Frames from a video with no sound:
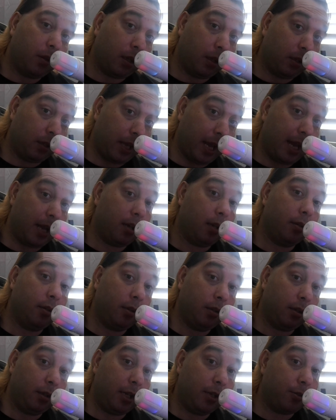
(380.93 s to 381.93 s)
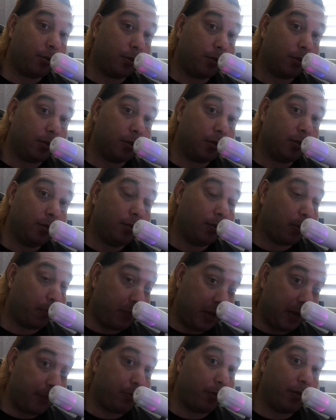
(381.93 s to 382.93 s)
land leasers, the
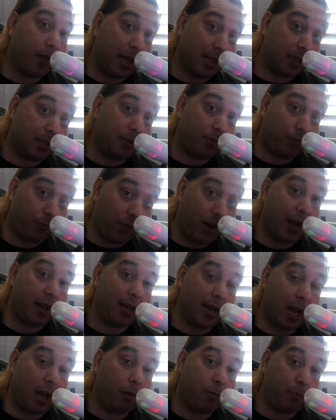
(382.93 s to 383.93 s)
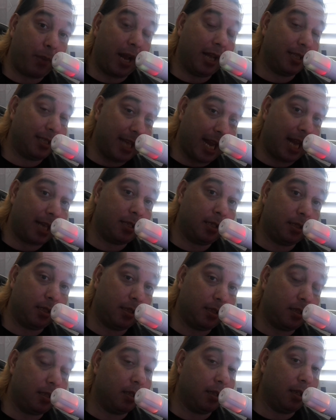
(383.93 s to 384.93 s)
people that's right now paying
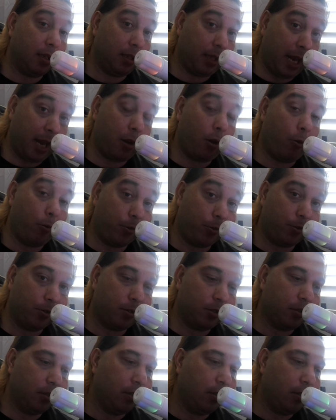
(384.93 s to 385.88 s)
taxes to the landowners,